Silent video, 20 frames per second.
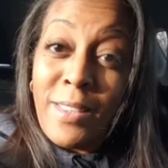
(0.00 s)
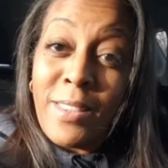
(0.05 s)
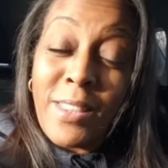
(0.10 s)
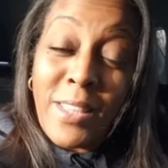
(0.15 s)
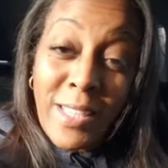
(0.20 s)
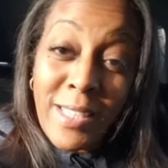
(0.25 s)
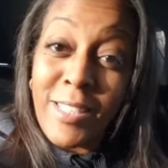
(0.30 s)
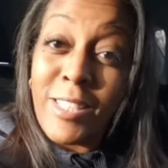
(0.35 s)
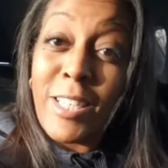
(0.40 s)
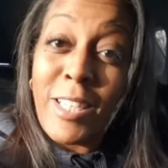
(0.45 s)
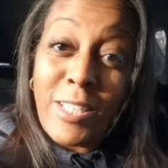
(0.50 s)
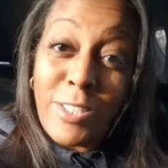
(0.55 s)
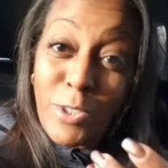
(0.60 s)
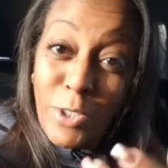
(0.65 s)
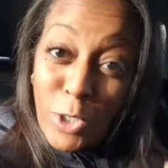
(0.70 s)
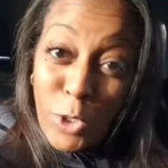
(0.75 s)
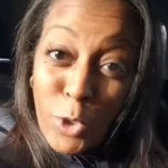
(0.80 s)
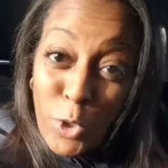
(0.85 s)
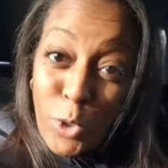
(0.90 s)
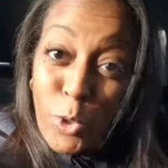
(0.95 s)
This
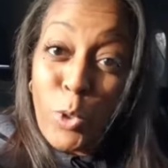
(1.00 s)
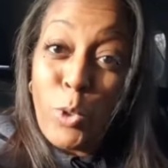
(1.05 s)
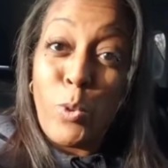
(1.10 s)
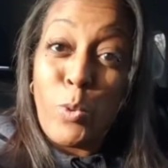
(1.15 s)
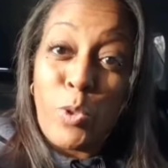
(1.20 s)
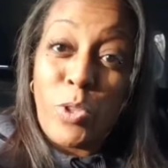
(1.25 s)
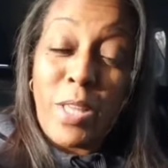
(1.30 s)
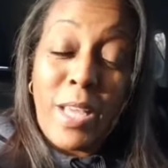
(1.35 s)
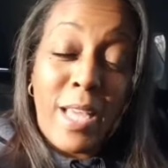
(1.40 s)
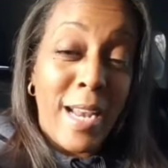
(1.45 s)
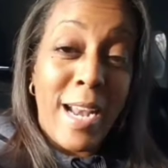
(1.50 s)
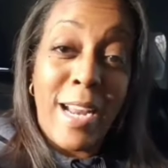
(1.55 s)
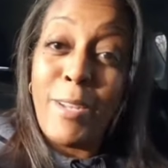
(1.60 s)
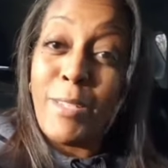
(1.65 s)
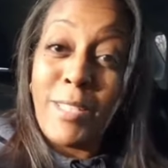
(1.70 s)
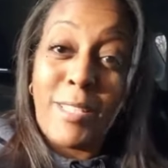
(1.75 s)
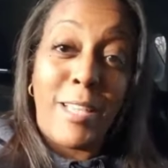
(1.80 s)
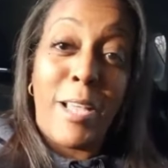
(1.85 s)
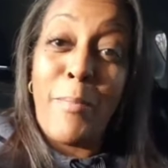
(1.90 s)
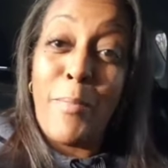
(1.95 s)
is the truth. And
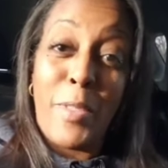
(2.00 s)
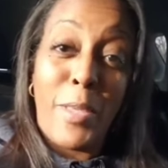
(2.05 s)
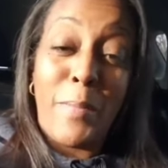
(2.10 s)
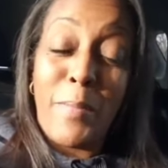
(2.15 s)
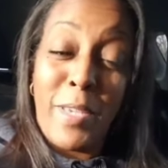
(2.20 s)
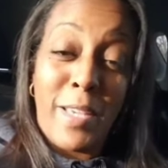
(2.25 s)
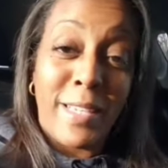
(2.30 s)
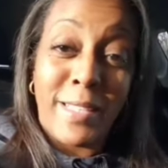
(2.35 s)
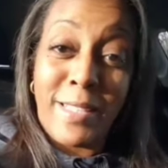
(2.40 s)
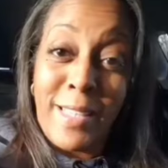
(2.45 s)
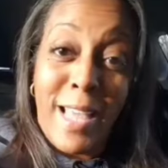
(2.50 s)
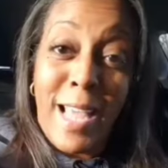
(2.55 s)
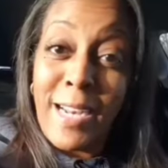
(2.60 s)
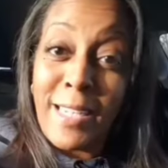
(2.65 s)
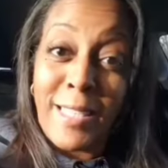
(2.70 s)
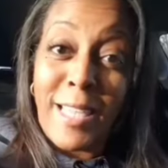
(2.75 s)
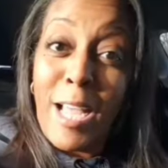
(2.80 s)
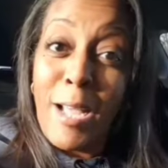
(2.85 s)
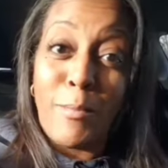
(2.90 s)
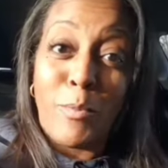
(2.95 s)
it's something because a
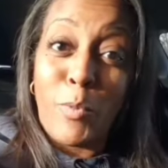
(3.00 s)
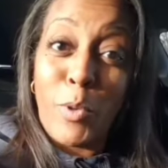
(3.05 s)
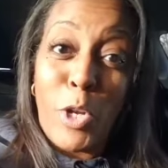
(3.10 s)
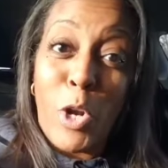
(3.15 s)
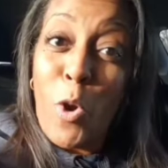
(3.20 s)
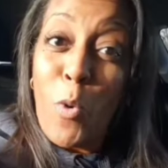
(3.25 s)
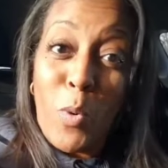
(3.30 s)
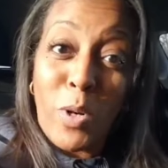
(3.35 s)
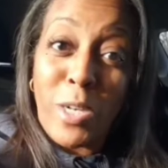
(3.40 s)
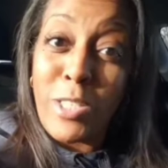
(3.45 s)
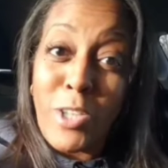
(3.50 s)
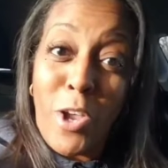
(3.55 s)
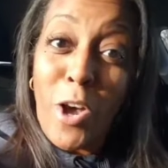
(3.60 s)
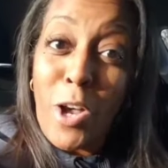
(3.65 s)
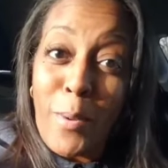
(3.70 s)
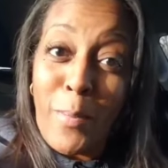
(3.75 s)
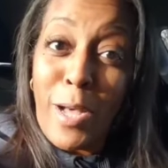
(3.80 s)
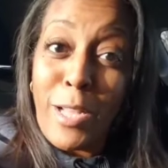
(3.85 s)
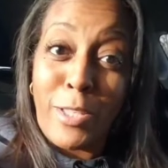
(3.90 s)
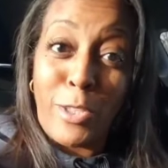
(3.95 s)
lot of times we don't want to
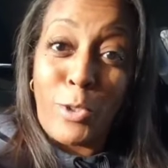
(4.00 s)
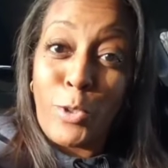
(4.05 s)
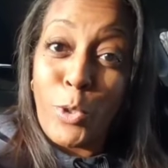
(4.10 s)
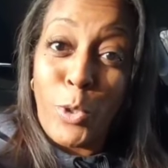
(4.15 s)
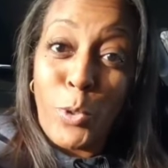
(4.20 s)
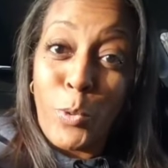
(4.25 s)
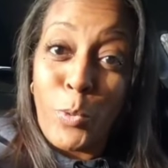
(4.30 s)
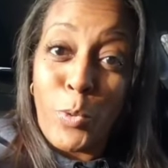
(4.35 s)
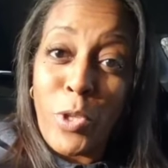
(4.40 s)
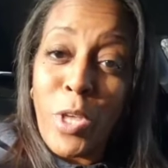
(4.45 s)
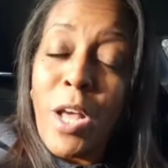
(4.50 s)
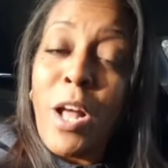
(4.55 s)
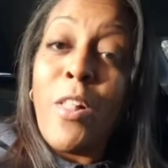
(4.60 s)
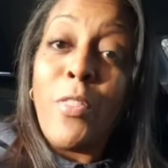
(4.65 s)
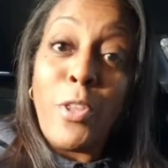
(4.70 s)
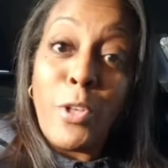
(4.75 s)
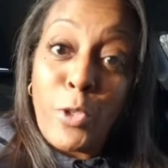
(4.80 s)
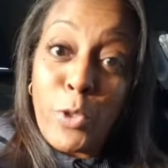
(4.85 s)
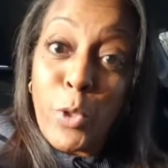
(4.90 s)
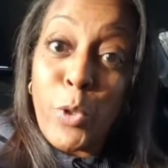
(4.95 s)
talk about the truth.
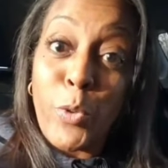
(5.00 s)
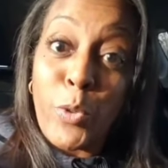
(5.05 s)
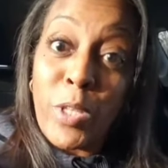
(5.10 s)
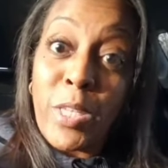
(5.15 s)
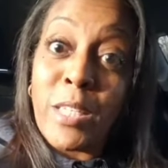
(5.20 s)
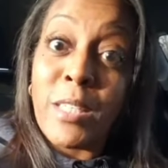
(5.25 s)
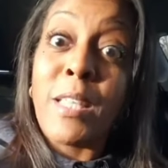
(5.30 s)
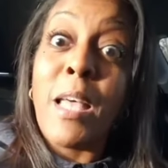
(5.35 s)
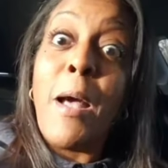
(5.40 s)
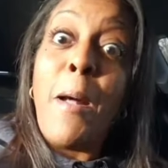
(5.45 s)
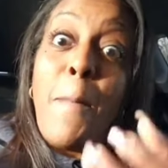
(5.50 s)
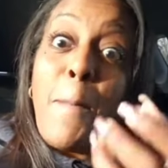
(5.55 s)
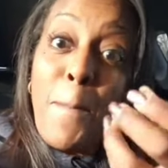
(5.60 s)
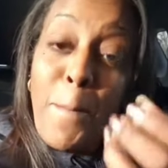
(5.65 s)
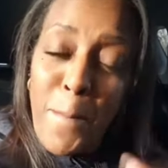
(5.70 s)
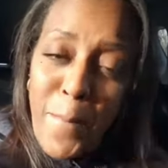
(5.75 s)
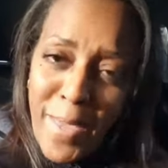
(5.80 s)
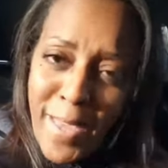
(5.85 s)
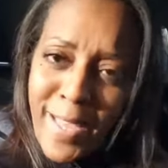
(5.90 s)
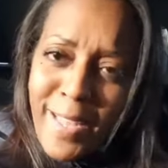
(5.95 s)
The truth is
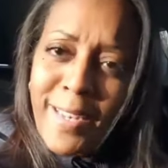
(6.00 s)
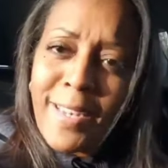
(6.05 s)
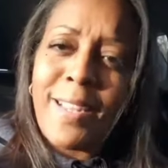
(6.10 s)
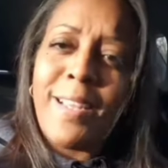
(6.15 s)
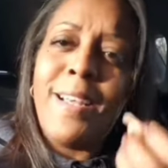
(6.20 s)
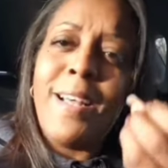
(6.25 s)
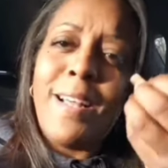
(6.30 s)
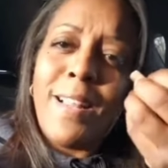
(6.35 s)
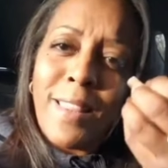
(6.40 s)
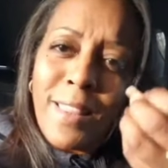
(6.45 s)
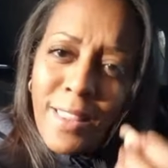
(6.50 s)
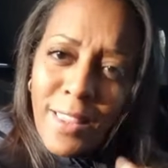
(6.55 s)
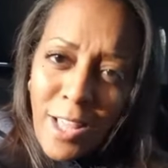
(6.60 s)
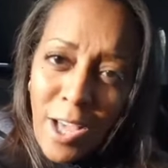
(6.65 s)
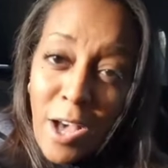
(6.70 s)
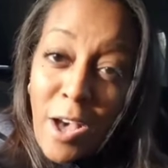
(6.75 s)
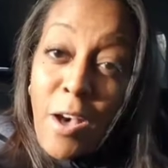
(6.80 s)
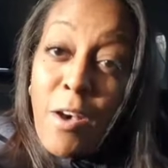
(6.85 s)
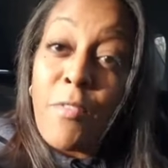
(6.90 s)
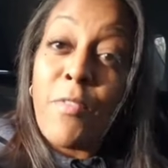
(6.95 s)
men
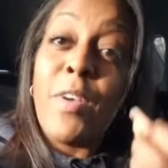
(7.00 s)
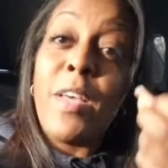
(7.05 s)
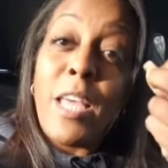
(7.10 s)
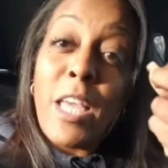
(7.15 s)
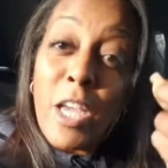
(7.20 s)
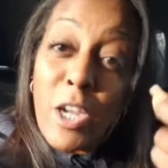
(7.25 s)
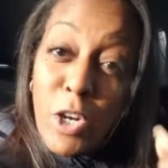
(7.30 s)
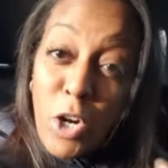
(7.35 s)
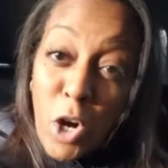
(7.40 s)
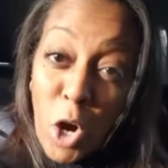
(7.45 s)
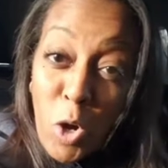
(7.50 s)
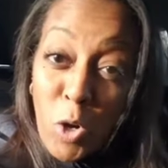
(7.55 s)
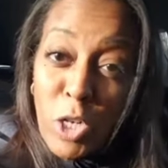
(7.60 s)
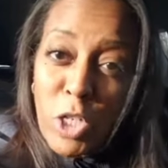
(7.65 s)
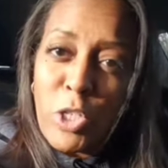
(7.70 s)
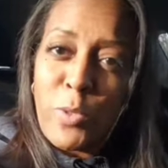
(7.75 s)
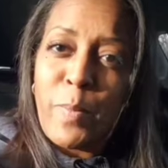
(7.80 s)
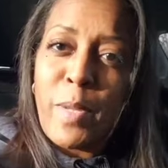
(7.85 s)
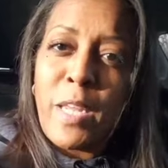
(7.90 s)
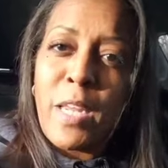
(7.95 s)
love
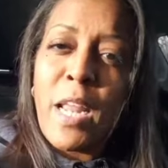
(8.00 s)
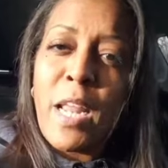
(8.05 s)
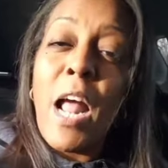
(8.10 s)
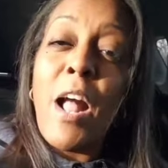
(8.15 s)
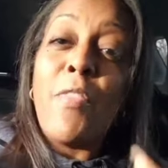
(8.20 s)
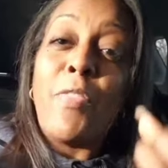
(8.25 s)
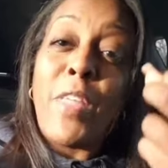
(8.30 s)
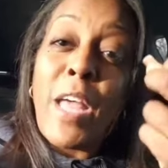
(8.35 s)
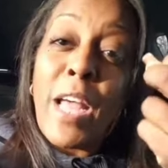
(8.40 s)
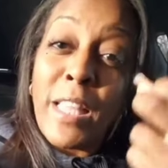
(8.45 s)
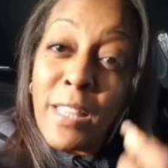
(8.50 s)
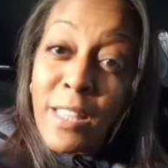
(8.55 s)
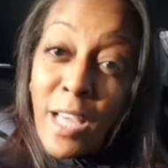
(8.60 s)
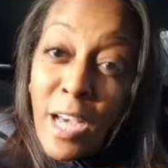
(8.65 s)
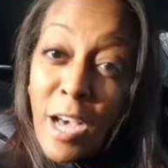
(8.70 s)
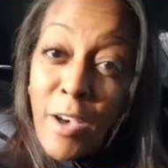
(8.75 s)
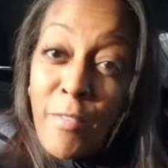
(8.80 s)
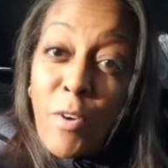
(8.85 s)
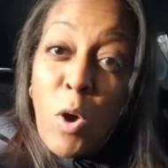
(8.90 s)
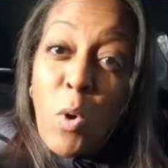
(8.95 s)
encouragement. They
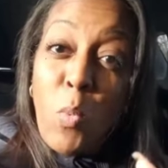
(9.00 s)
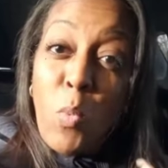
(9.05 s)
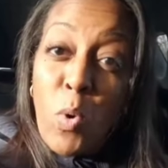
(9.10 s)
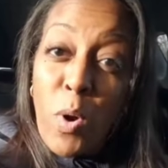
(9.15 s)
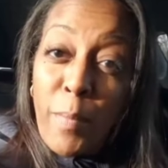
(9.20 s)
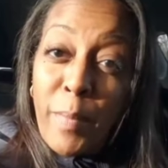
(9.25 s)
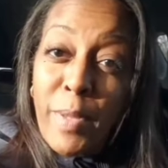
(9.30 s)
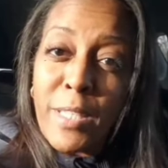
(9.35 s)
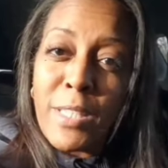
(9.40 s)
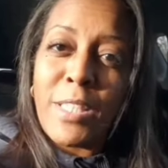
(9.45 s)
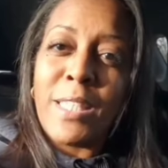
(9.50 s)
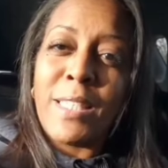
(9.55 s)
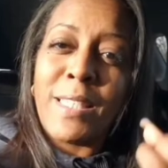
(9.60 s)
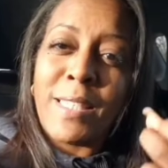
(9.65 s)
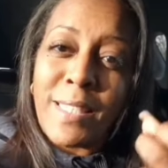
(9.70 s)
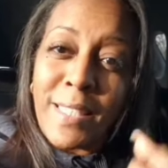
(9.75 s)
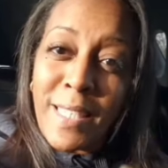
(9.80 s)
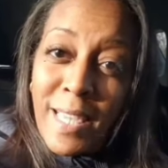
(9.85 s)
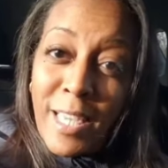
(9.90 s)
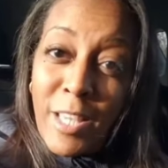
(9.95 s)
love a woman to
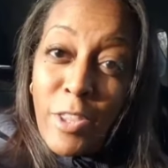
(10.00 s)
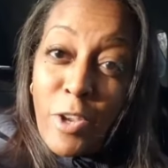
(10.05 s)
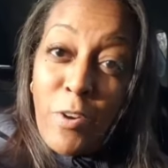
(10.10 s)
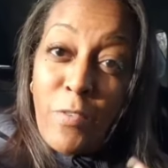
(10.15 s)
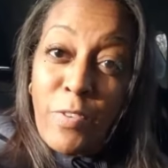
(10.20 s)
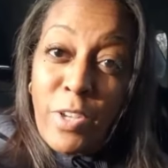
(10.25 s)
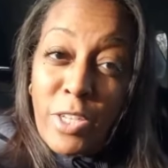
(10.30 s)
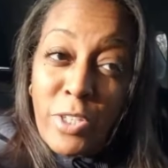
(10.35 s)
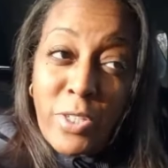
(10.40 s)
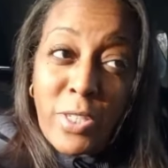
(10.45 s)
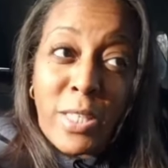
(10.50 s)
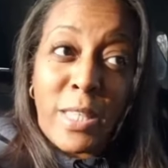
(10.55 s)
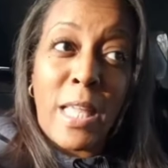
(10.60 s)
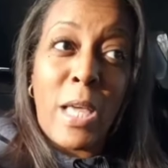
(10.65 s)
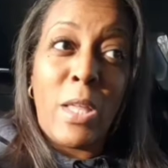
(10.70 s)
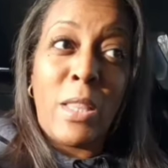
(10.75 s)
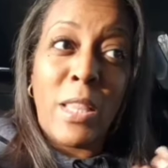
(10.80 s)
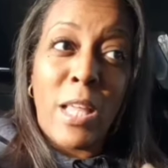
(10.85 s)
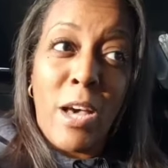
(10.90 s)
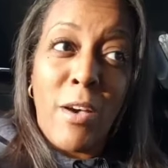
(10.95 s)
see their vision.
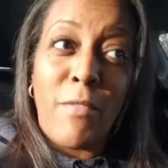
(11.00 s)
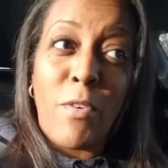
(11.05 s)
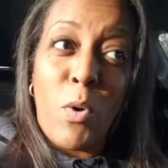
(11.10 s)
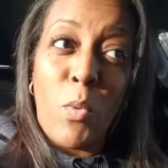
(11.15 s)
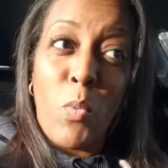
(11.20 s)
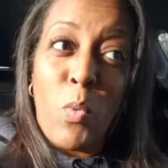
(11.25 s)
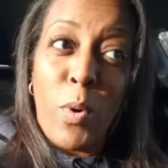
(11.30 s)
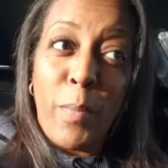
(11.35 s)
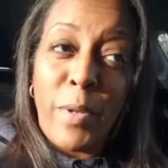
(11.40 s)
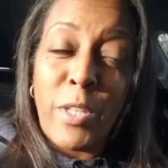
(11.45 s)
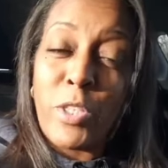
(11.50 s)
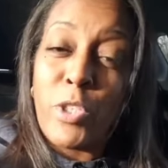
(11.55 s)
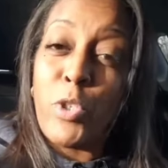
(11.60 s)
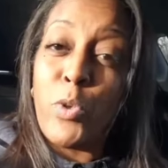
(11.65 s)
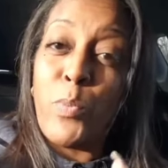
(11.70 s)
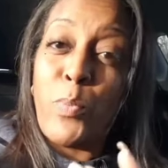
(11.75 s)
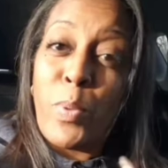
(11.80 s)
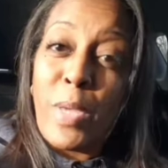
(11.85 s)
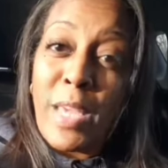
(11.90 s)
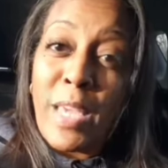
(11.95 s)
They love a woman
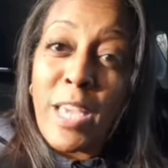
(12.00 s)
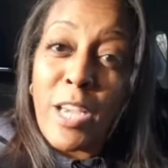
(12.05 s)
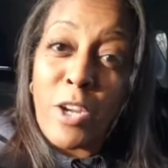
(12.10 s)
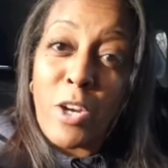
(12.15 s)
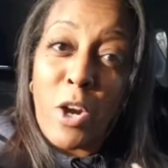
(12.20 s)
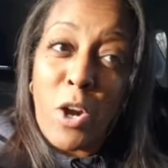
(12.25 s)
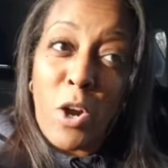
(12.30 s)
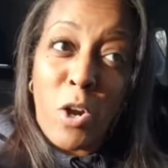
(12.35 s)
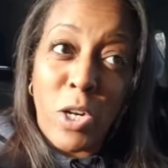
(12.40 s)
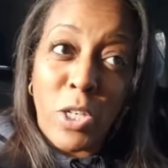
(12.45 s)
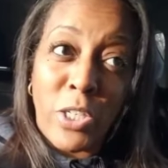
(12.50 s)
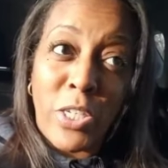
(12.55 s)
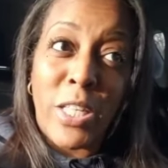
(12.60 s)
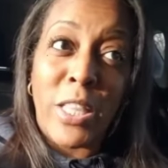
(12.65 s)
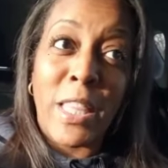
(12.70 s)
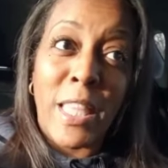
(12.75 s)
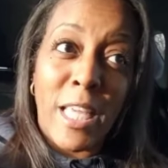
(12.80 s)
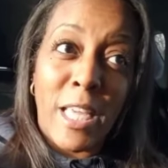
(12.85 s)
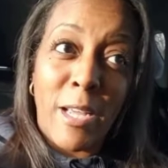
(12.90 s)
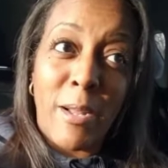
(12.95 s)
to be
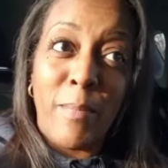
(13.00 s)
encouraging